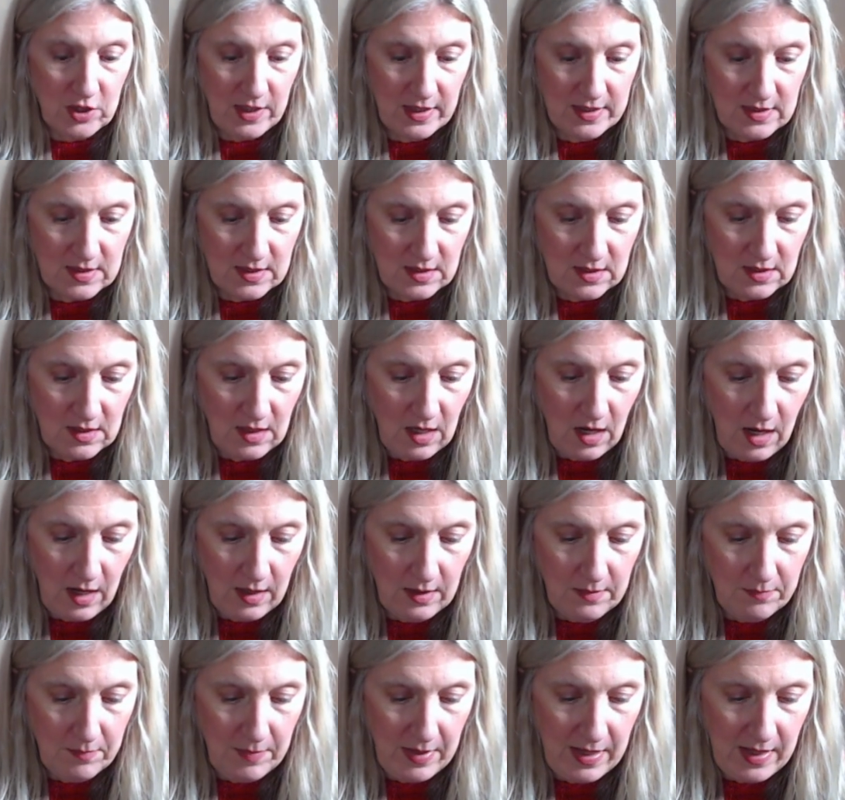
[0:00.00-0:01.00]
I did
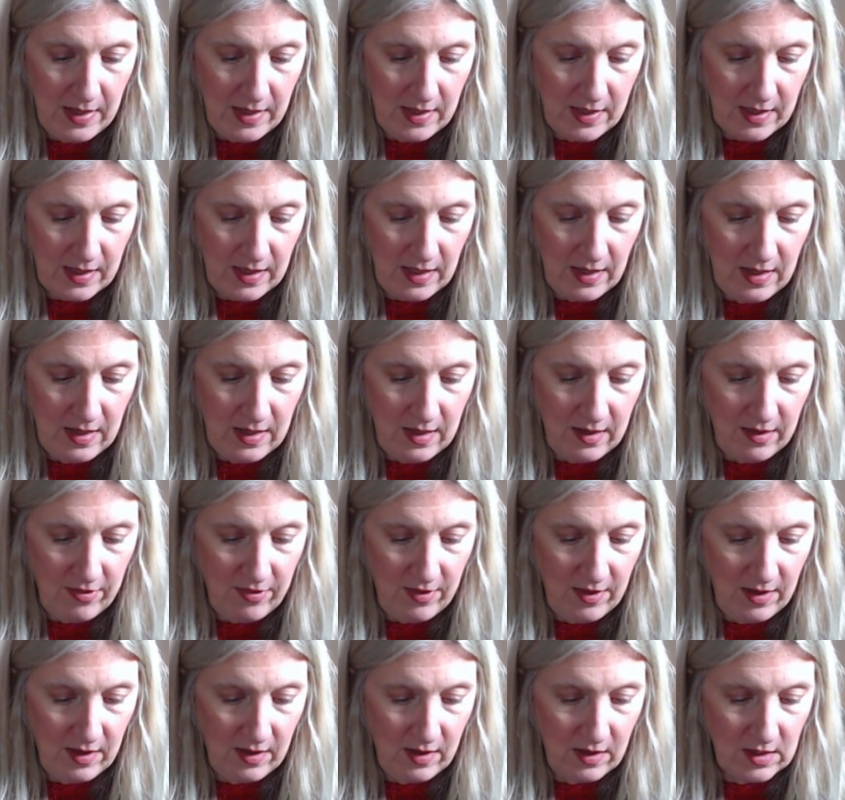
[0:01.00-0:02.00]
not make
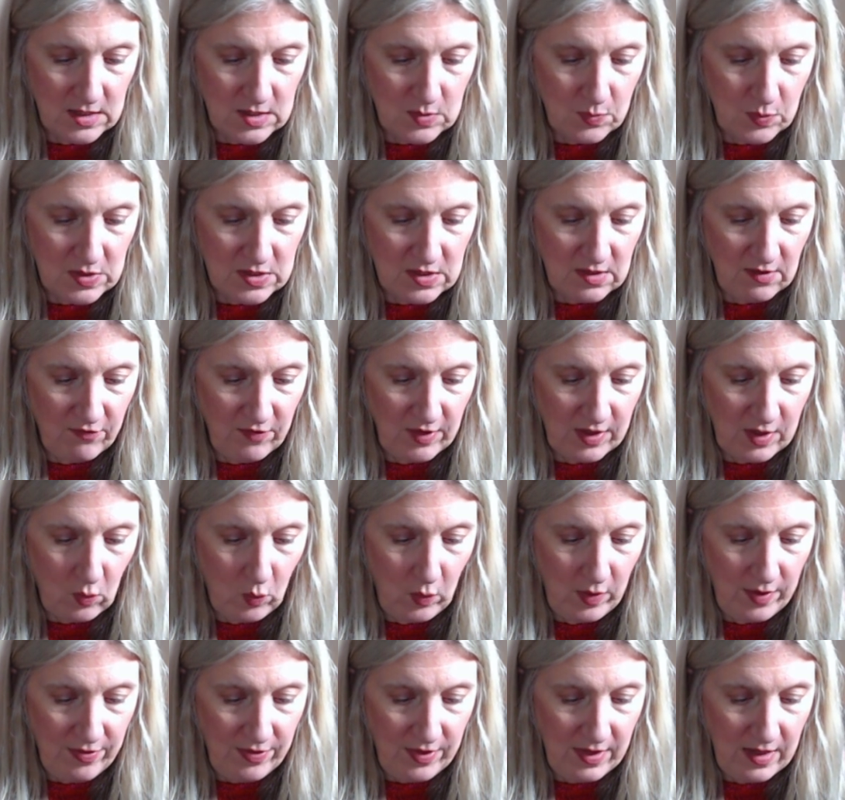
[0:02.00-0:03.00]
anything specific
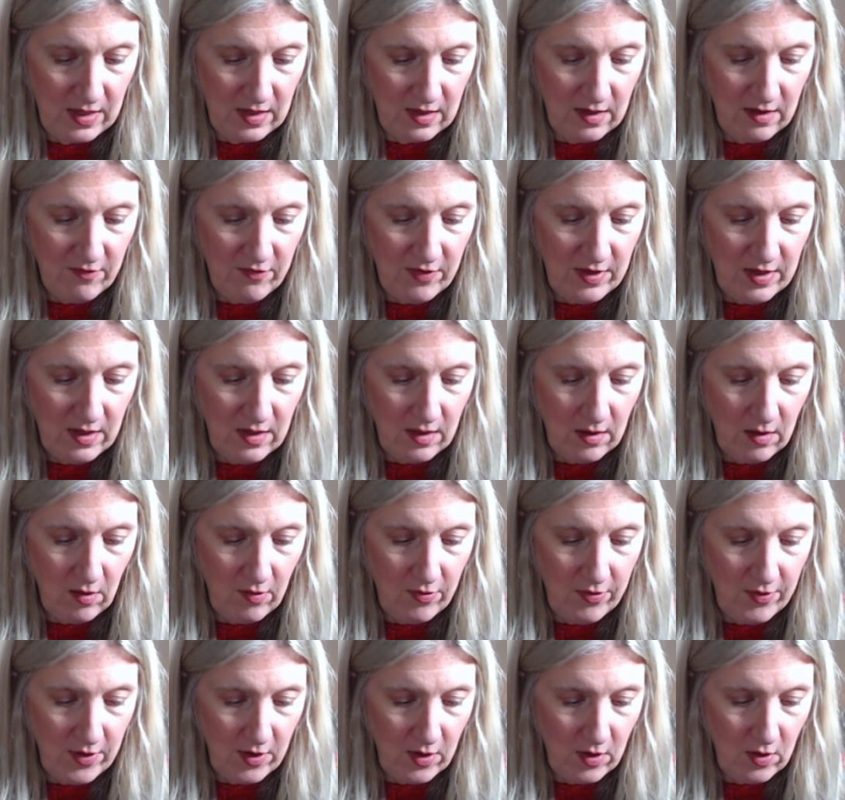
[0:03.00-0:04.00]
with any of it,
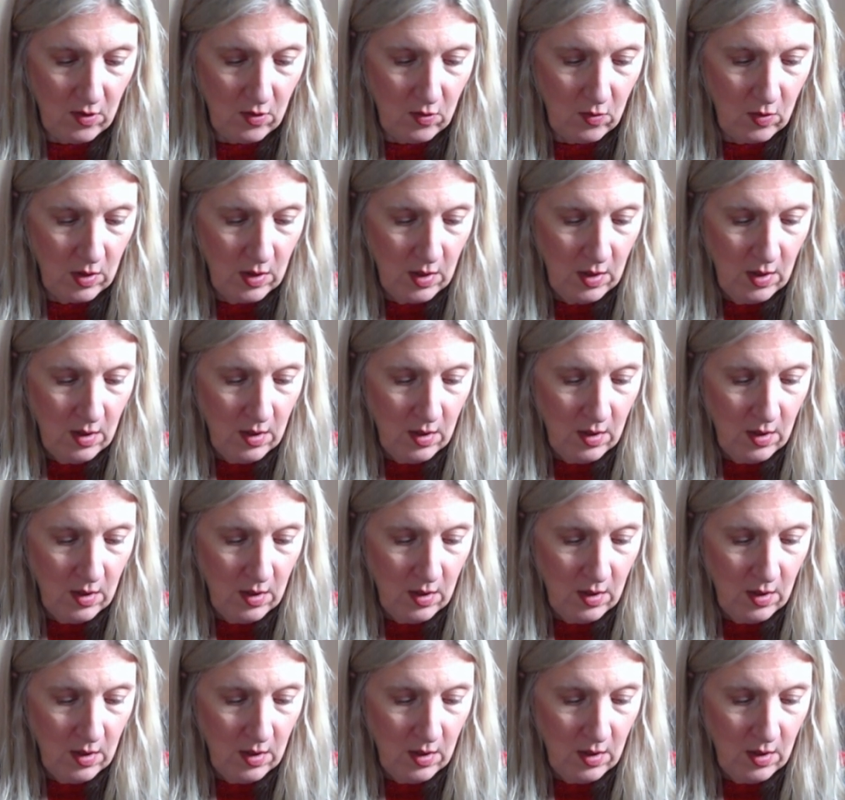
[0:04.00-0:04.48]
although